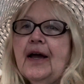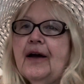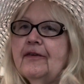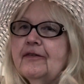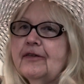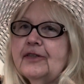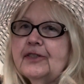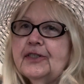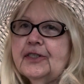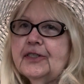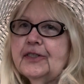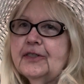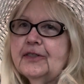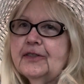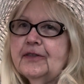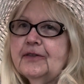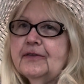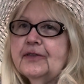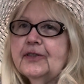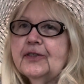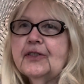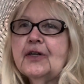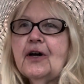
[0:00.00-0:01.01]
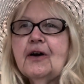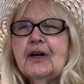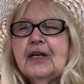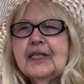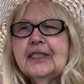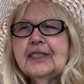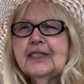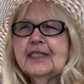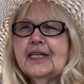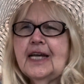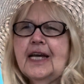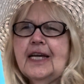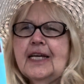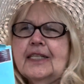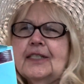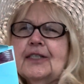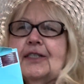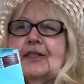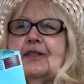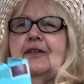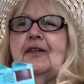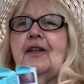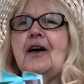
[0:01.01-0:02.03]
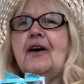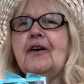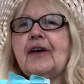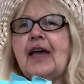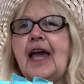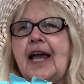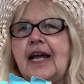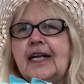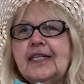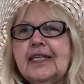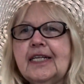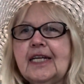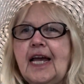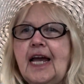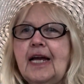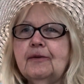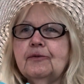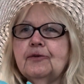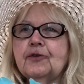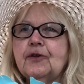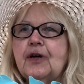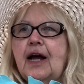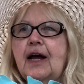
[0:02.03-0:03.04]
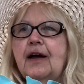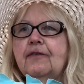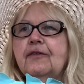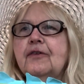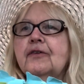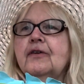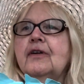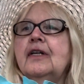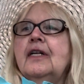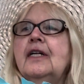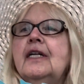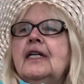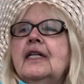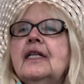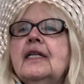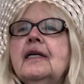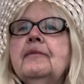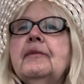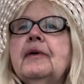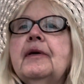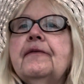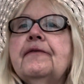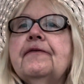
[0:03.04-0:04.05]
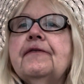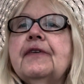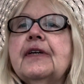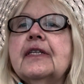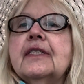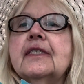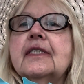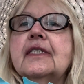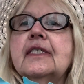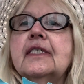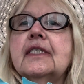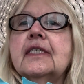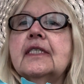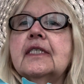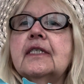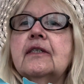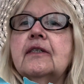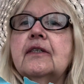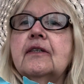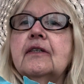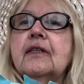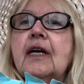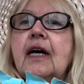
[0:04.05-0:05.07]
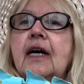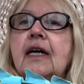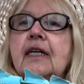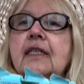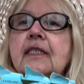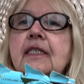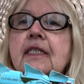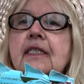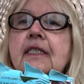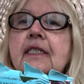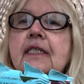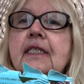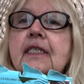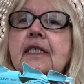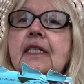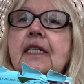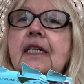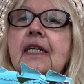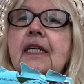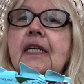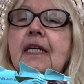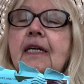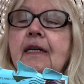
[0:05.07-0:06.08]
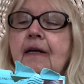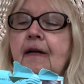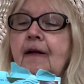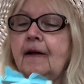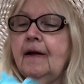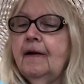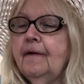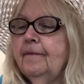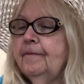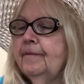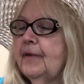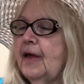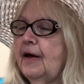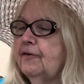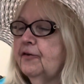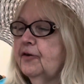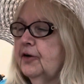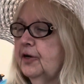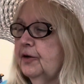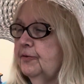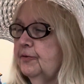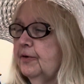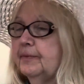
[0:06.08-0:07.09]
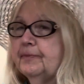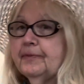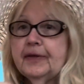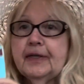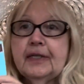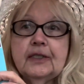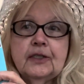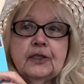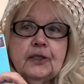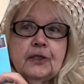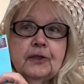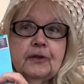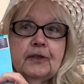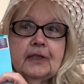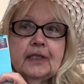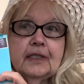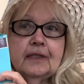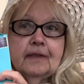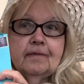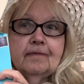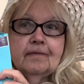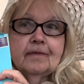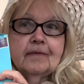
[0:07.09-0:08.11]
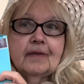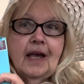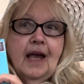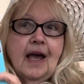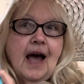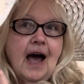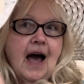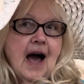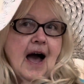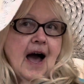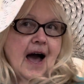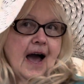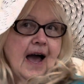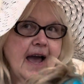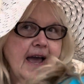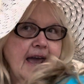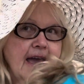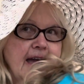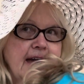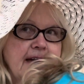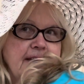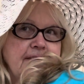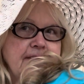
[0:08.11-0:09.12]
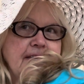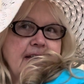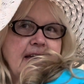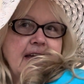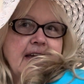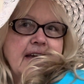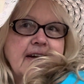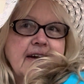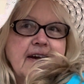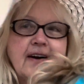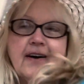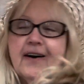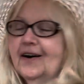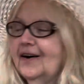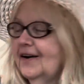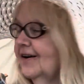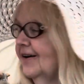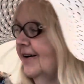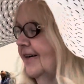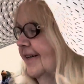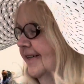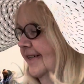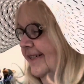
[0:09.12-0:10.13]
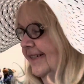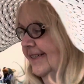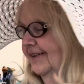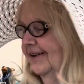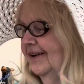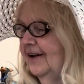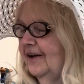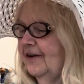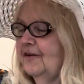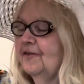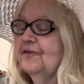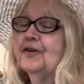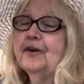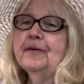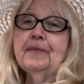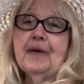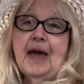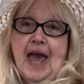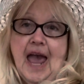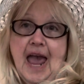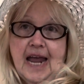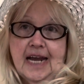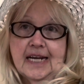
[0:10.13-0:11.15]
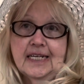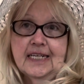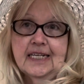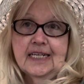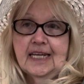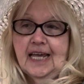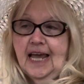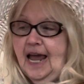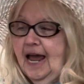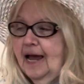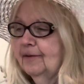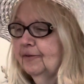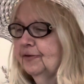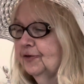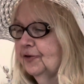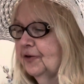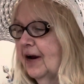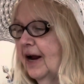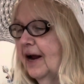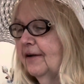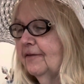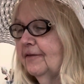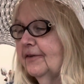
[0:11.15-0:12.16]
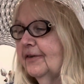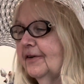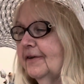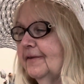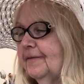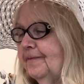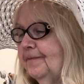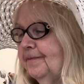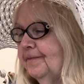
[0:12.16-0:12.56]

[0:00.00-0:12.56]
overdue. Sorry it's taken so long, Handicap Traveler. Let me fix this so you guys can see. I've already ripped into it. I have a card from Handicap Traveler.